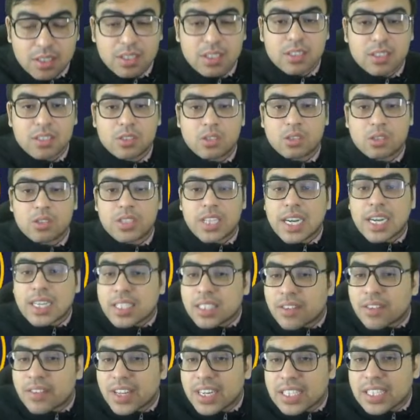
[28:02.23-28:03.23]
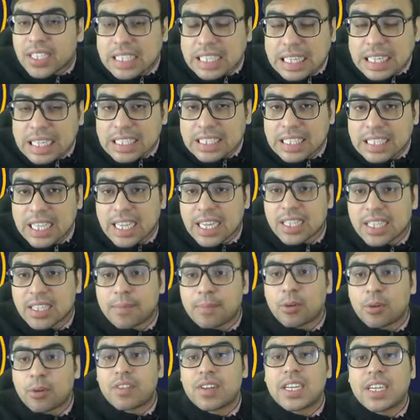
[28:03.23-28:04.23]
So that is a very serious thing. The
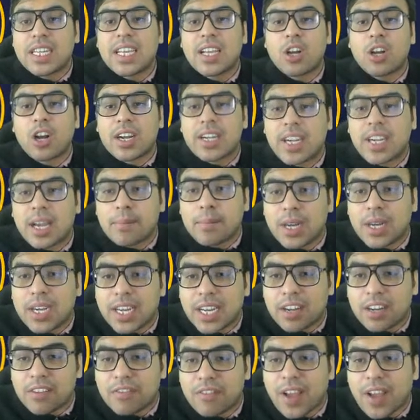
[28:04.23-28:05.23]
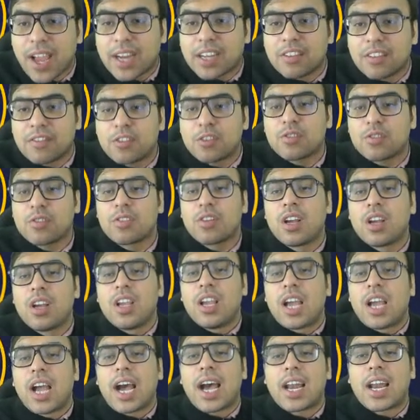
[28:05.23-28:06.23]
poverty got doubled. In fact, if you
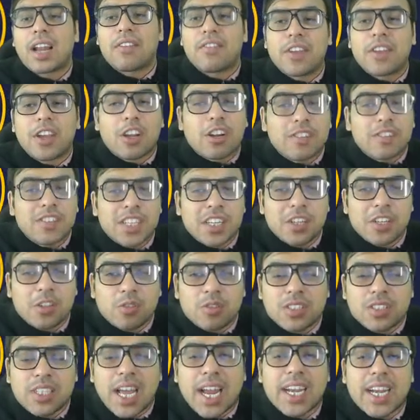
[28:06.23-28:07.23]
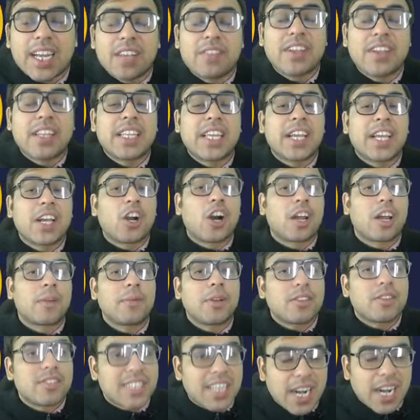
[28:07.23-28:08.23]
are aware of the news that even the
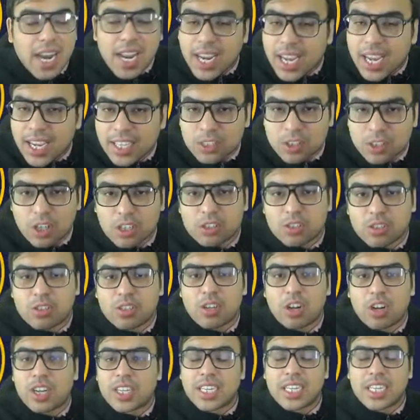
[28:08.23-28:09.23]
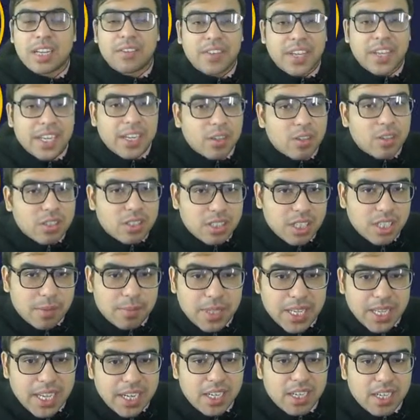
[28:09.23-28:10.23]
economy of Sri Lanka is also not in a very good shape,
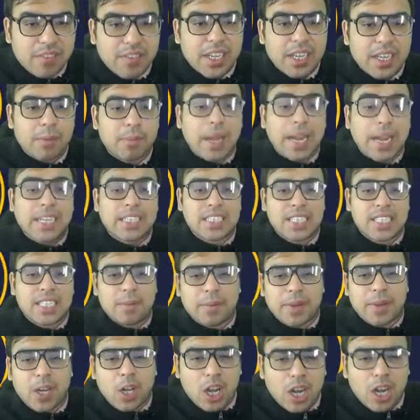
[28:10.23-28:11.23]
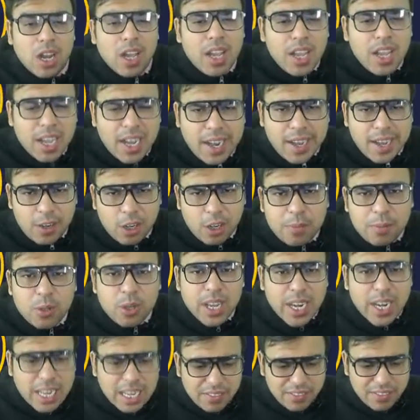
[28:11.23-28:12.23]
they are in a very bad shape and all. I hope you
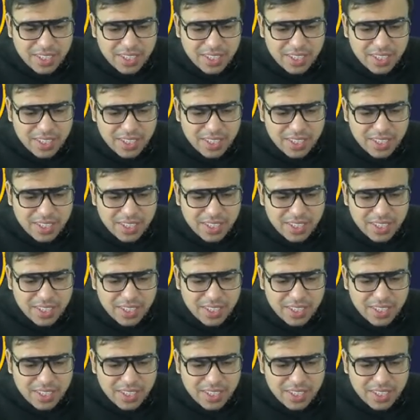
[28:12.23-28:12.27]
all are aware